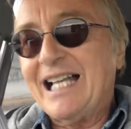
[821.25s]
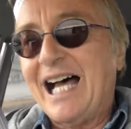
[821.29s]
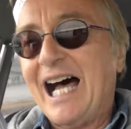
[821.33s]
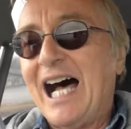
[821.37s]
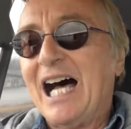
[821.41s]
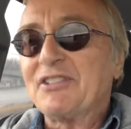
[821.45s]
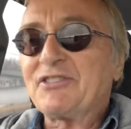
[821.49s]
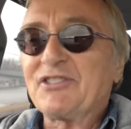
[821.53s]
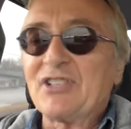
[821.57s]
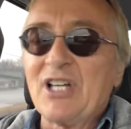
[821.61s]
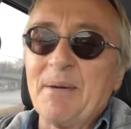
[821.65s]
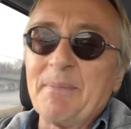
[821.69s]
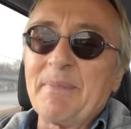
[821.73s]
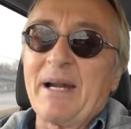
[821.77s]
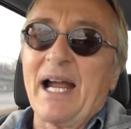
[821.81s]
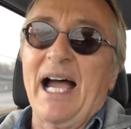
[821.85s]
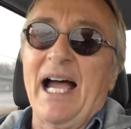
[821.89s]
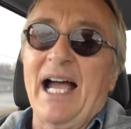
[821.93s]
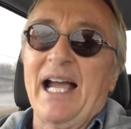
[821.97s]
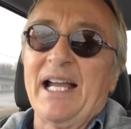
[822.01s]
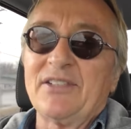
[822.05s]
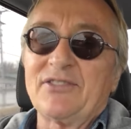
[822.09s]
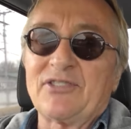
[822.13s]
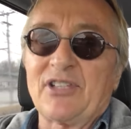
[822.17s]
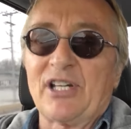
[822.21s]
Now, some
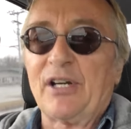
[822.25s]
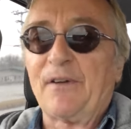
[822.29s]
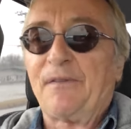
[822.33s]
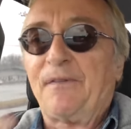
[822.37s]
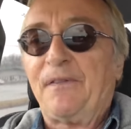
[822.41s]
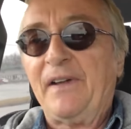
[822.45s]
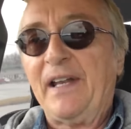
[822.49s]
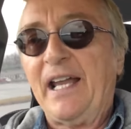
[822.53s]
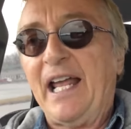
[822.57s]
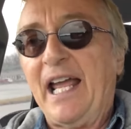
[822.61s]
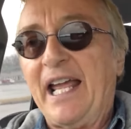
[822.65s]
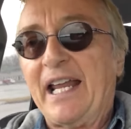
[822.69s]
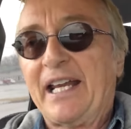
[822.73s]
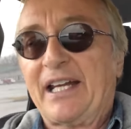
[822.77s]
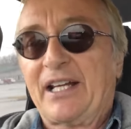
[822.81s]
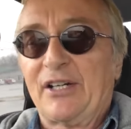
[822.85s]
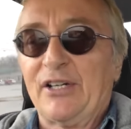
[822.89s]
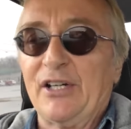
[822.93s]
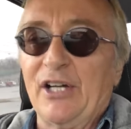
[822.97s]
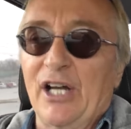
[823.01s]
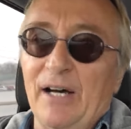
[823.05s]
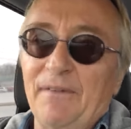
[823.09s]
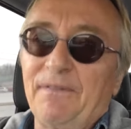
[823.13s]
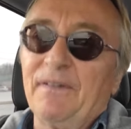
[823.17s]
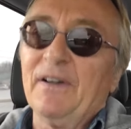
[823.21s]
guys that are fanatic
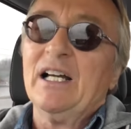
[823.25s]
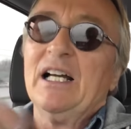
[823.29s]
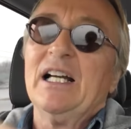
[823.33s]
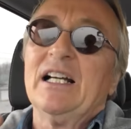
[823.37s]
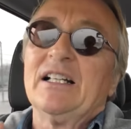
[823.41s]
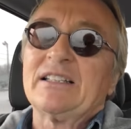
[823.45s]
enough,